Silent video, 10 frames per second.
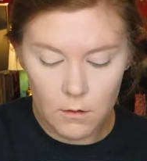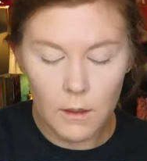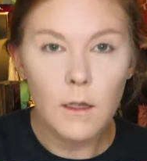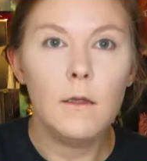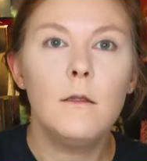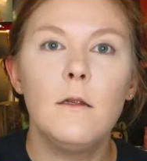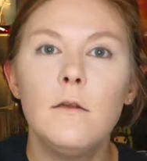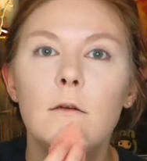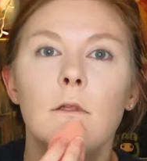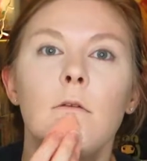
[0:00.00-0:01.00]
Okay, and then I
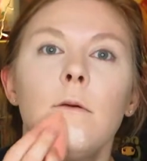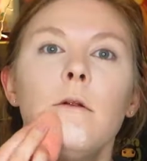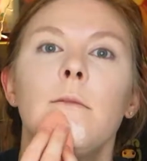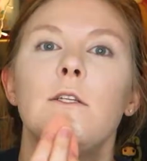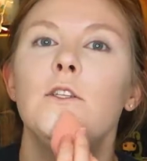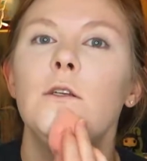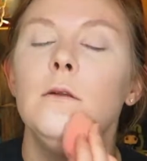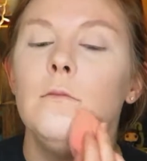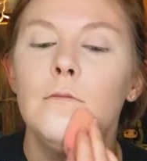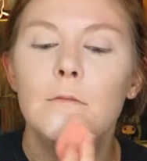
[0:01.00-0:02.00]
do a little bit on my
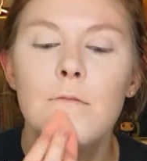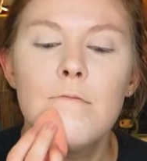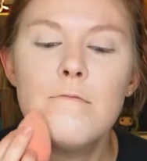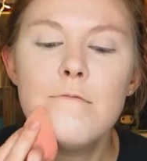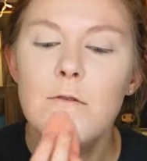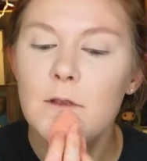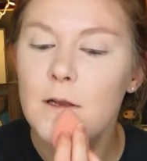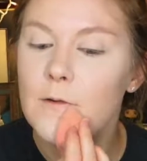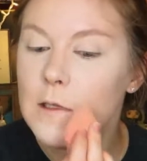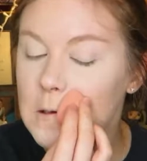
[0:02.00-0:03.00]
chin. Oops,
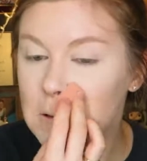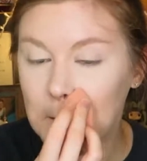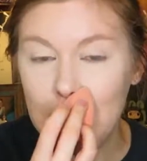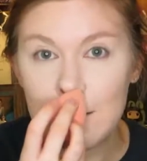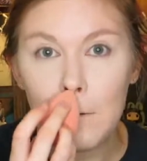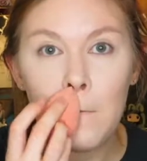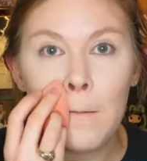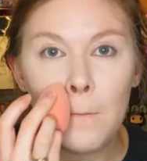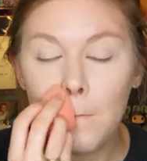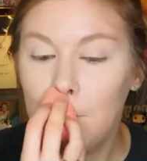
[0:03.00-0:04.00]
that was a little too much.
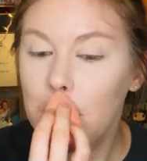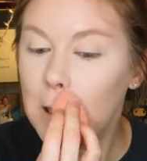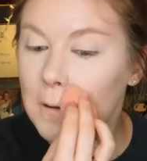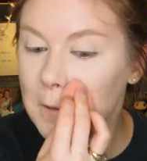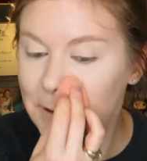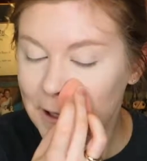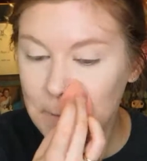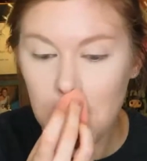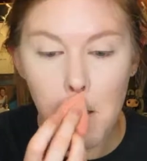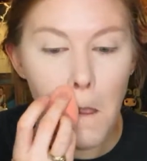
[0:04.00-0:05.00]
A little on my
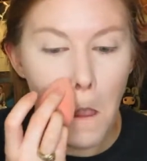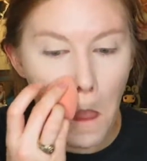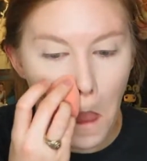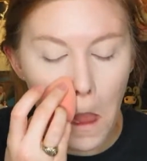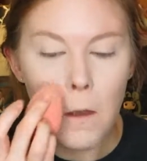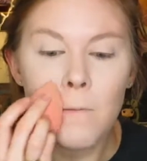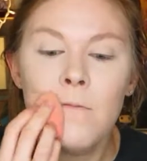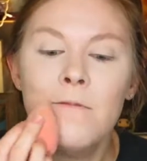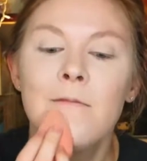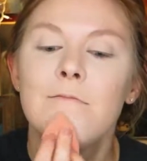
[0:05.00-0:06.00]
lip.
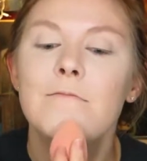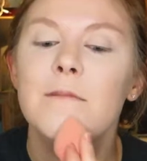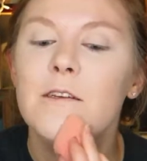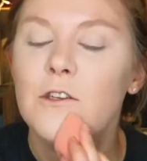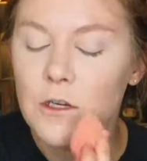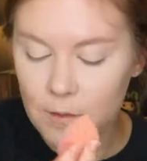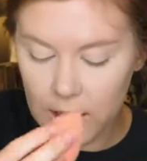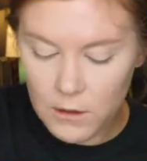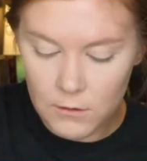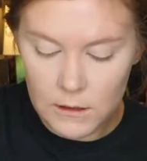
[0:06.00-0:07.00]
Make sure
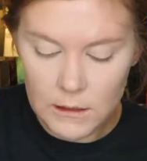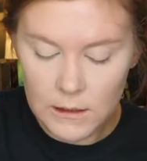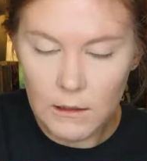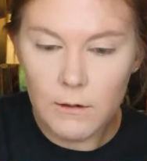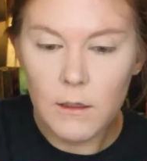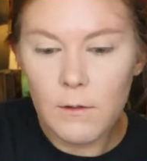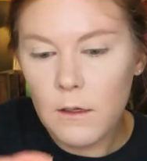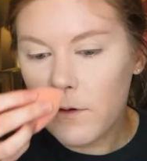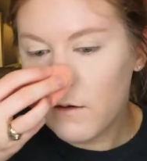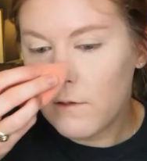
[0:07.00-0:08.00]
my nose is set really
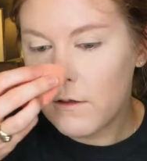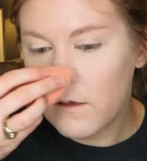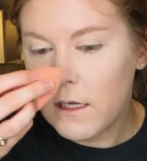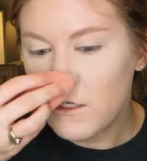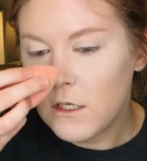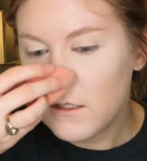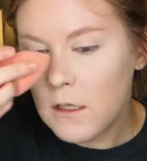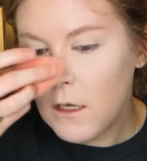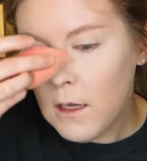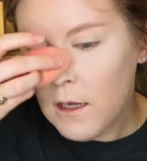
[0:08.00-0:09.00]
well right around the edges,
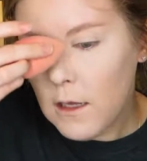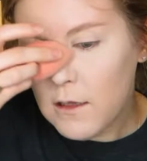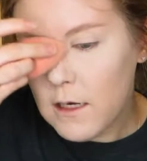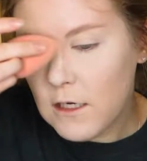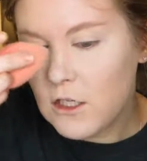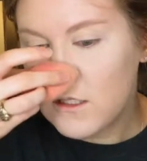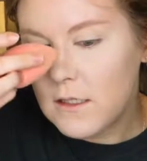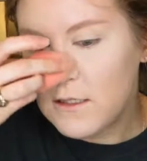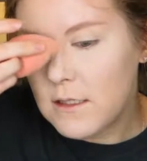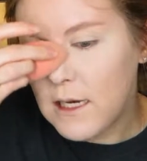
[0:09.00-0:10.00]
and then I
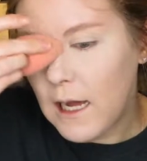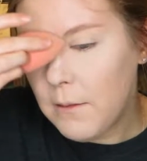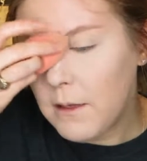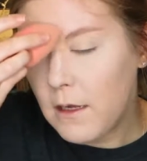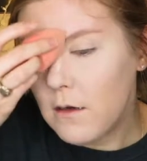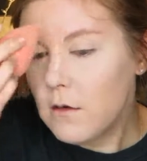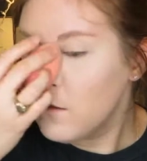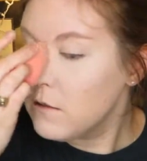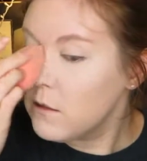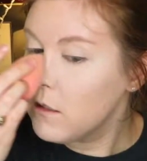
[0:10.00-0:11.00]
just dab it
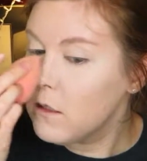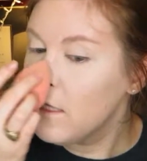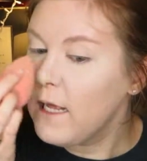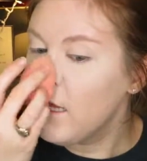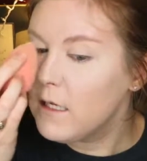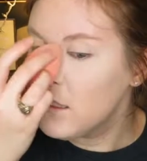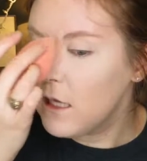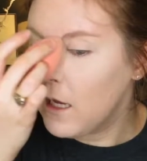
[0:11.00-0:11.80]
as lightly as I